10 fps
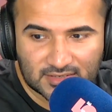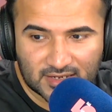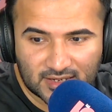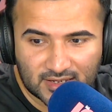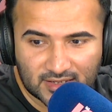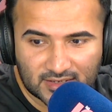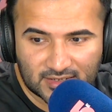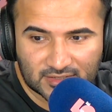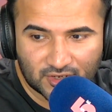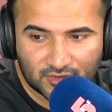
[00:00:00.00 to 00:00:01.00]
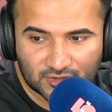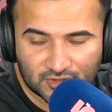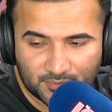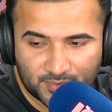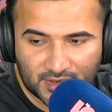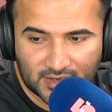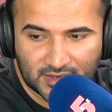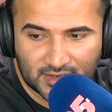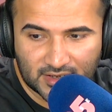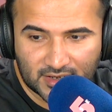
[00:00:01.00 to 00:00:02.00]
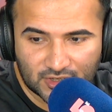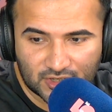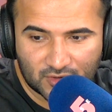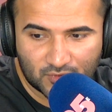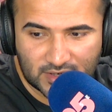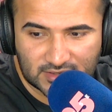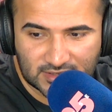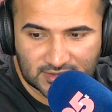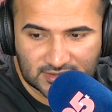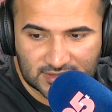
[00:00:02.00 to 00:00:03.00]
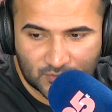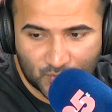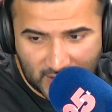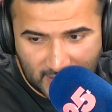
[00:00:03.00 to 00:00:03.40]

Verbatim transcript: uh, it is going to be interesting to see what